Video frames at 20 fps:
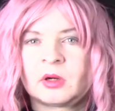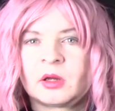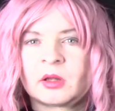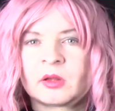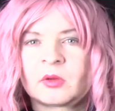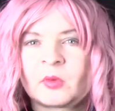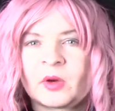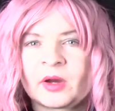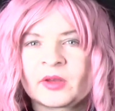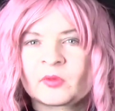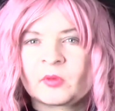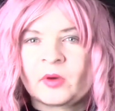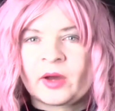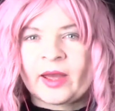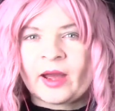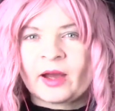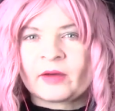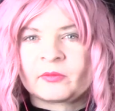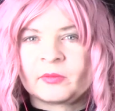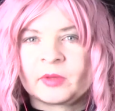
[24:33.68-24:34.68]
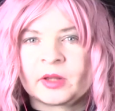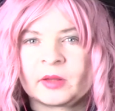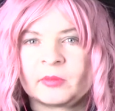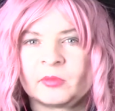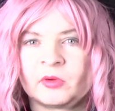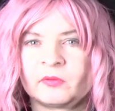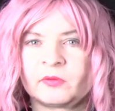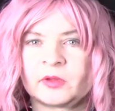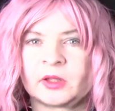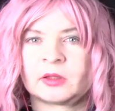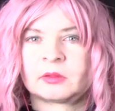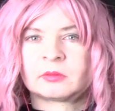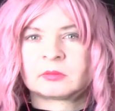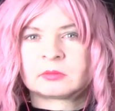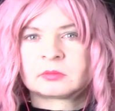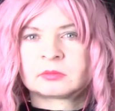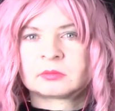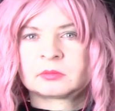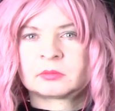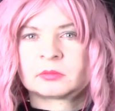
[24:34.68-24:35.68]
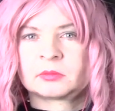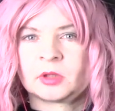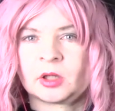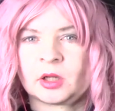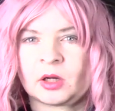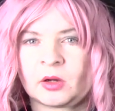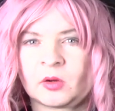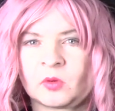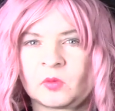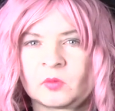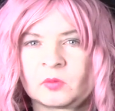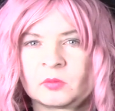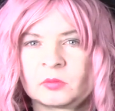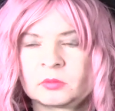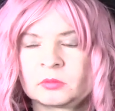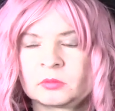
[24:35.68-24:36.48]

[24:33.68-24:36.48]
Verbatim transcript: Otherwise, why have them in the movie? You know?